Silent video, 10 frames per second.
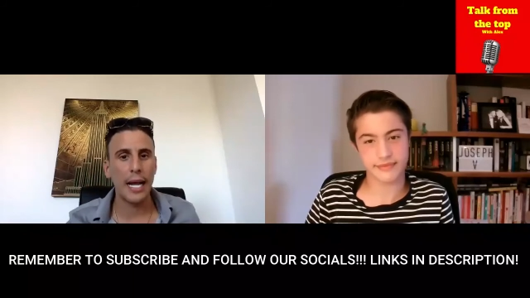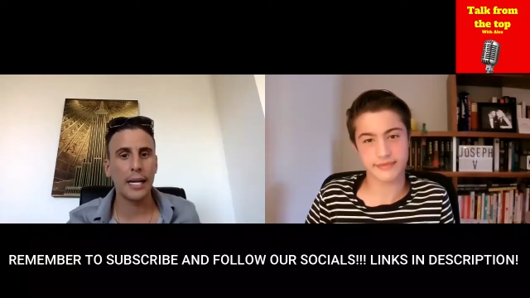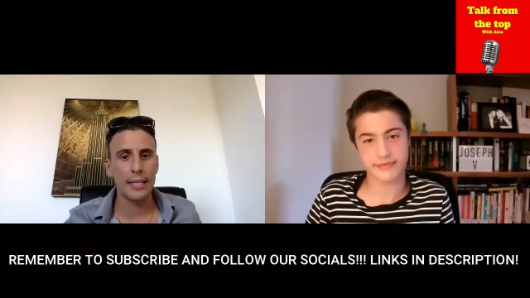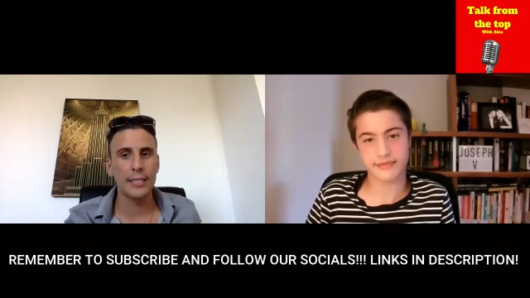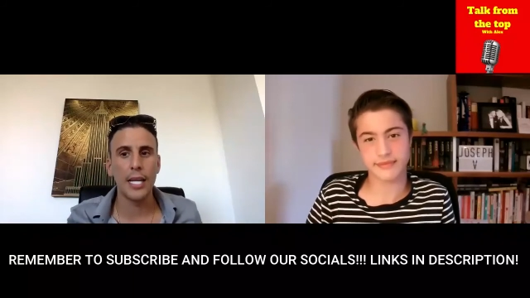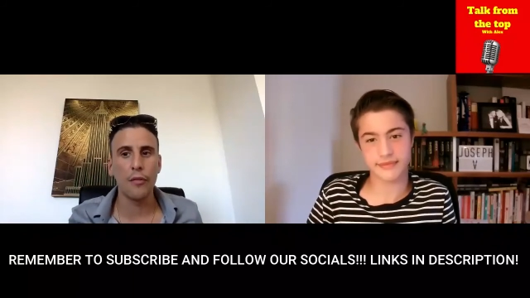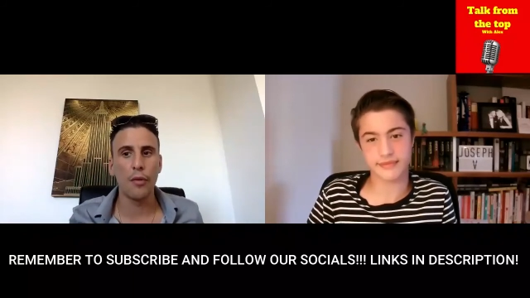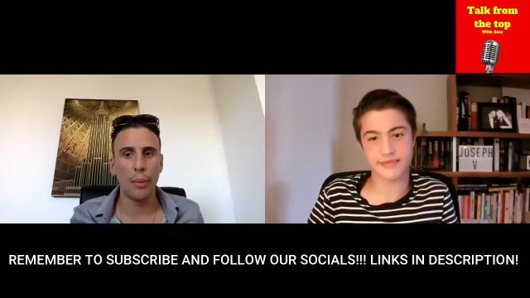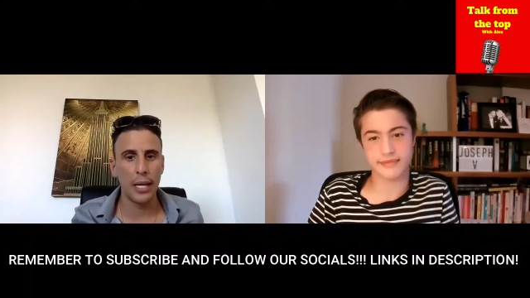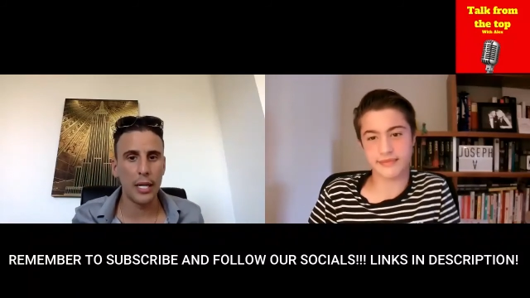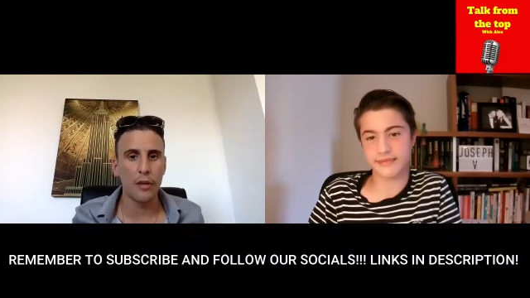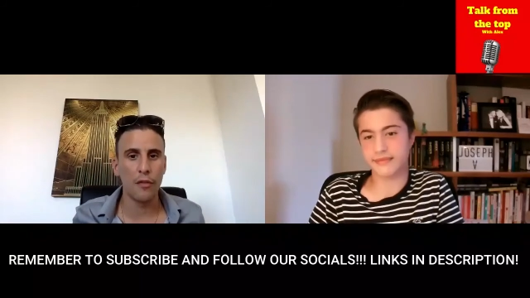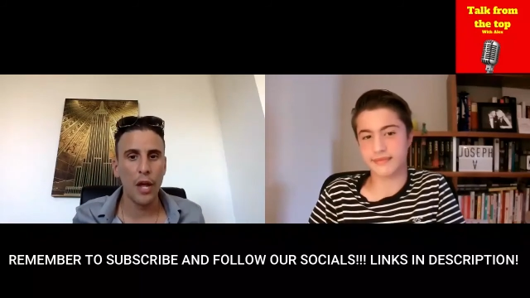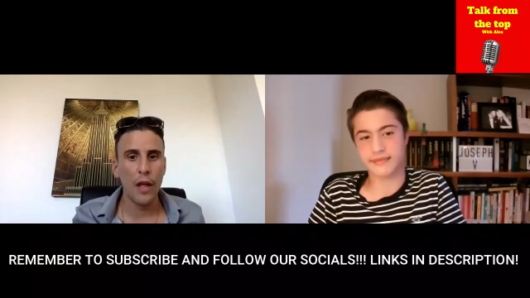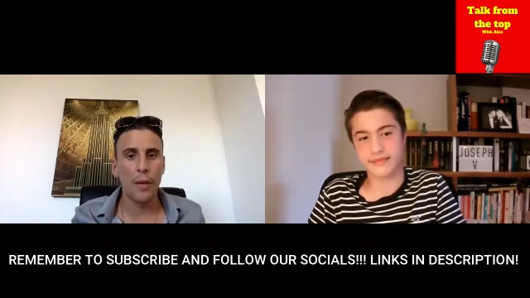Speaker 1: can conceive and believe
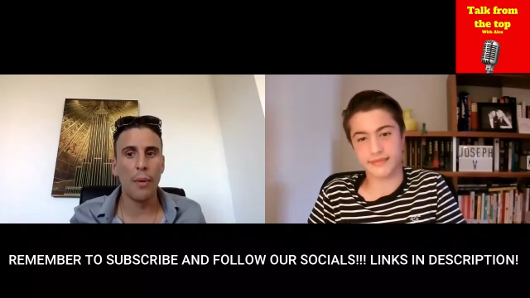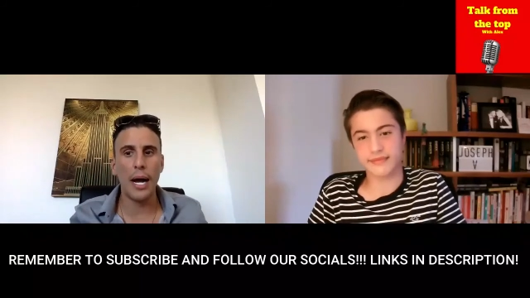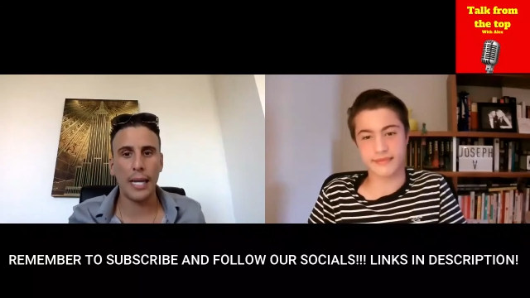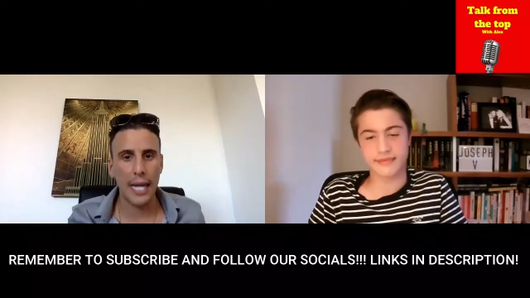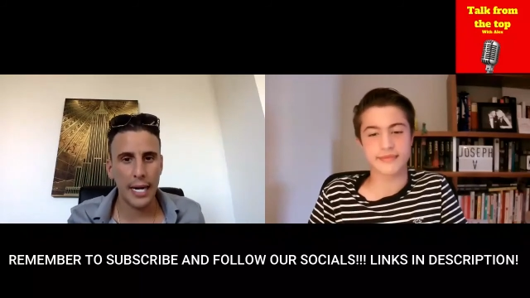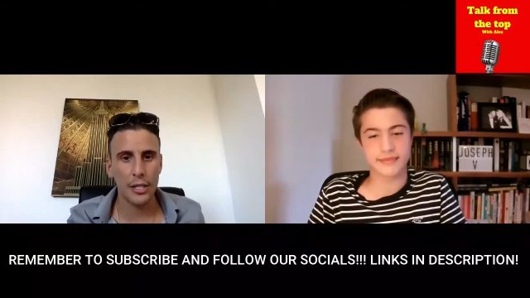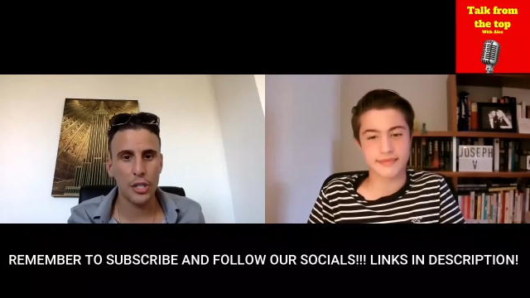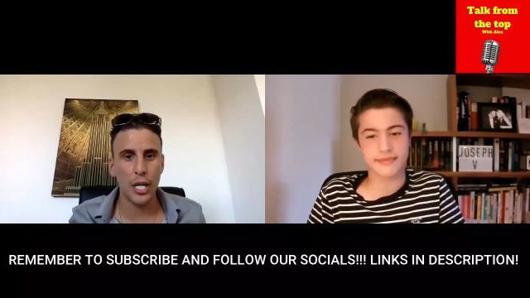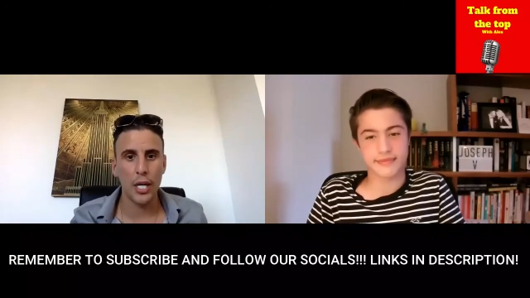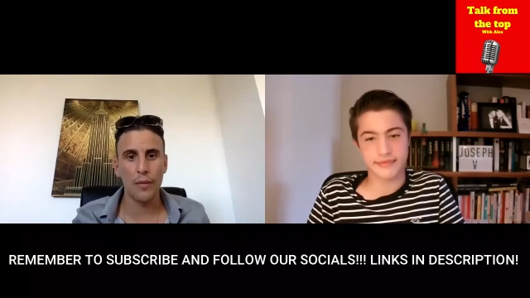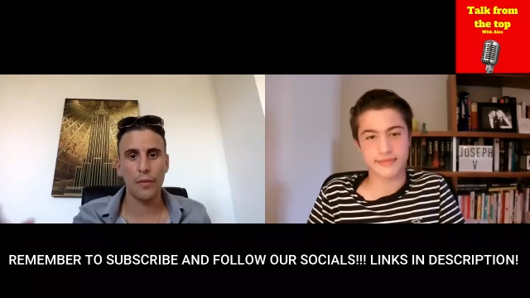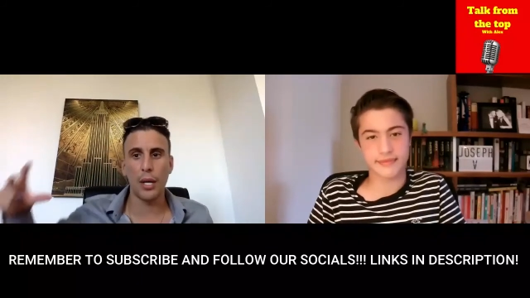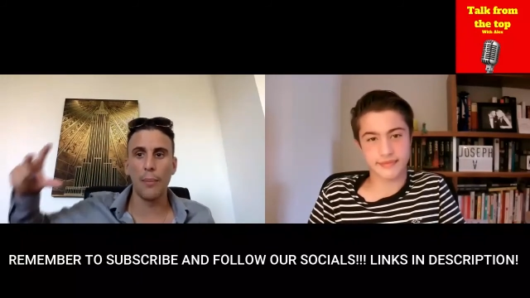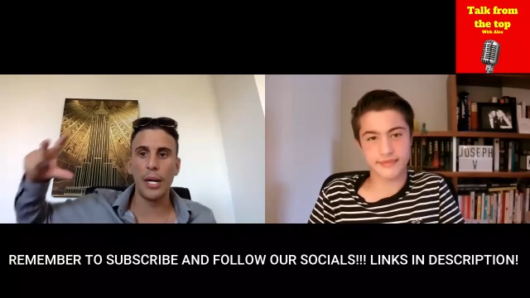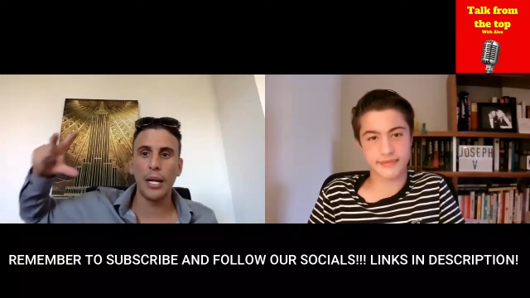the mind can achieve. If
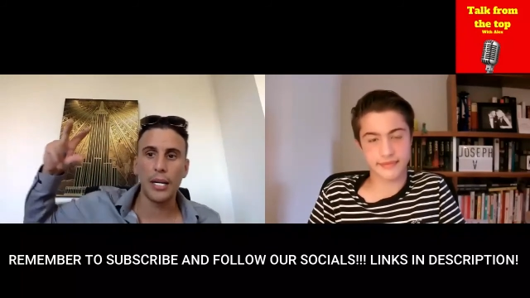somebody can